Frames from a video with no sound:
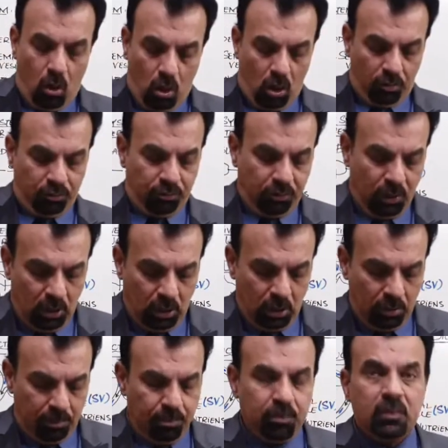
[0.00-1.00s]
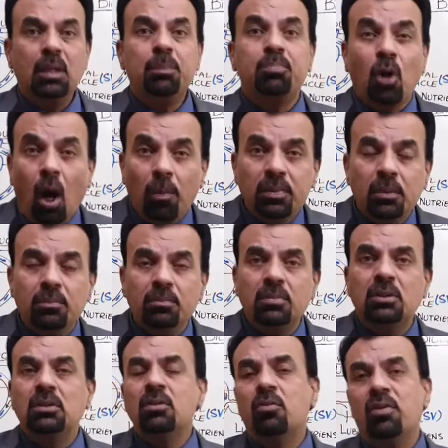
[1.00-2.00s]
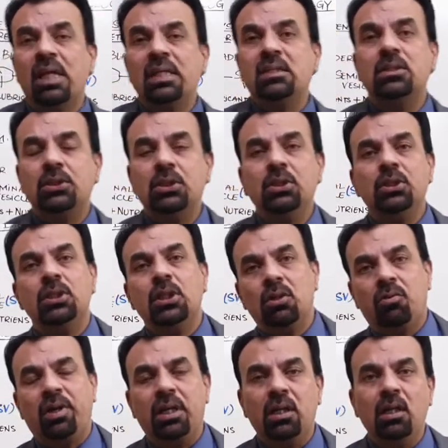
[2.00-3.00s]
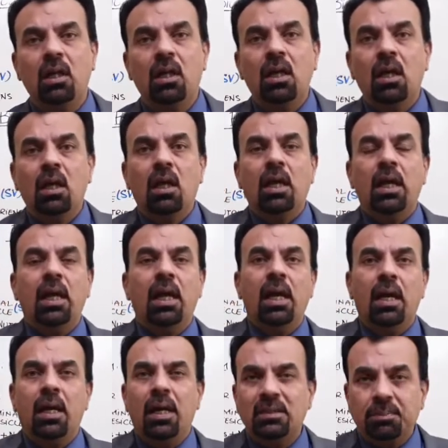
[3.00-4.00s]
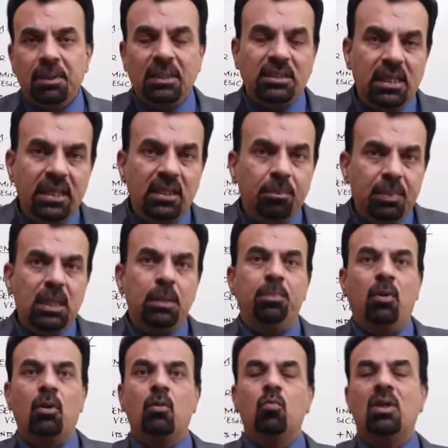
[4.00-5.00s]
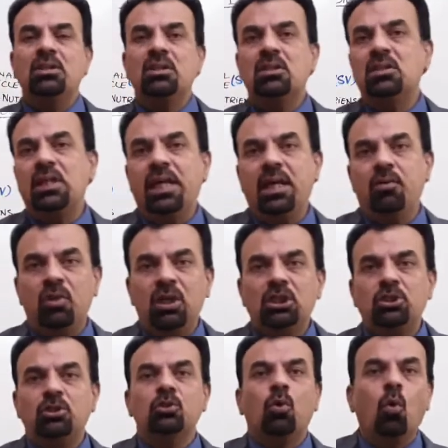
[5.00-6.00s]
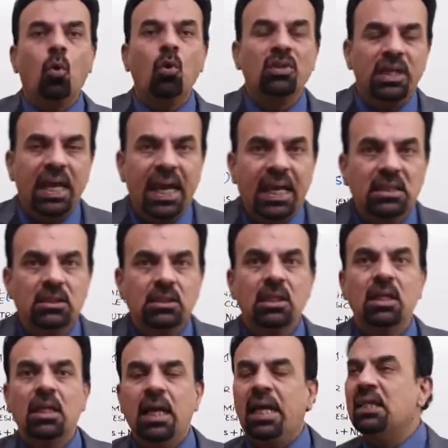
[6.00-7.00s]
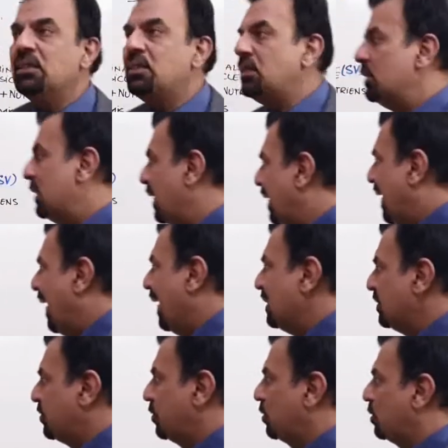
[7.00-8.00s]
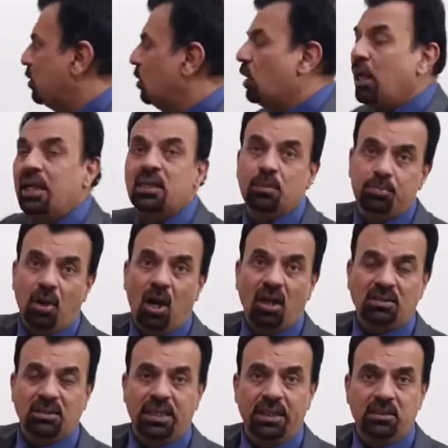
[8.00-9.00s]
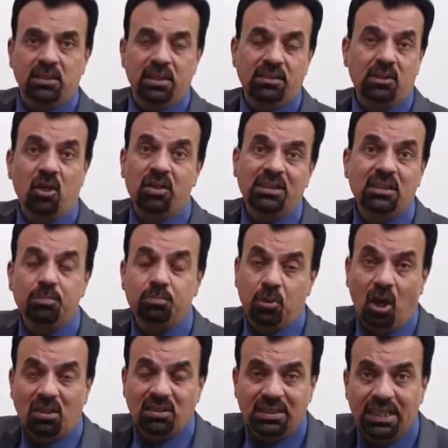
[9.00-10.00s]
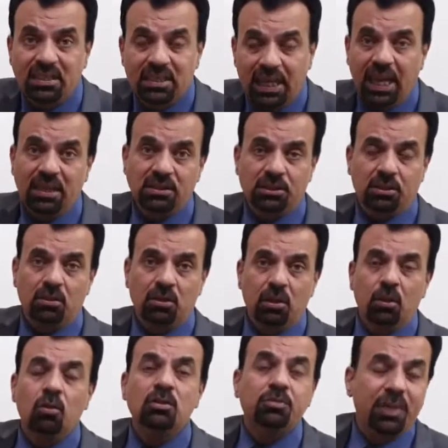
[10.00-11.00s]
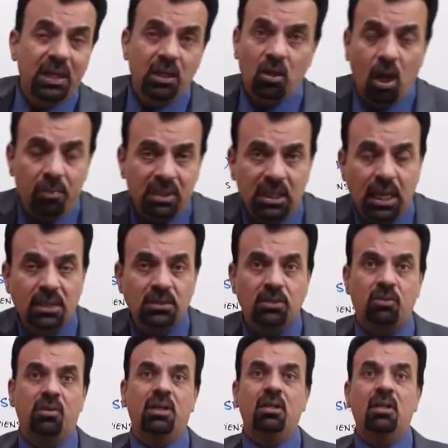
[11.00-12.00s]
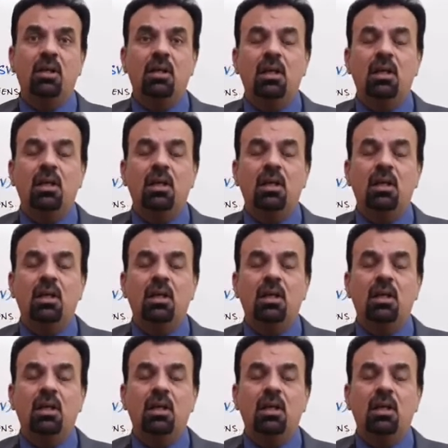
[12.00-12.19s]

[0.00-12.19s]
of uh, the problems related to urine uh, especially in the people once they reach to old age, is the cancer in the prostate. It's called as prostate cancer. It's a very common cancer in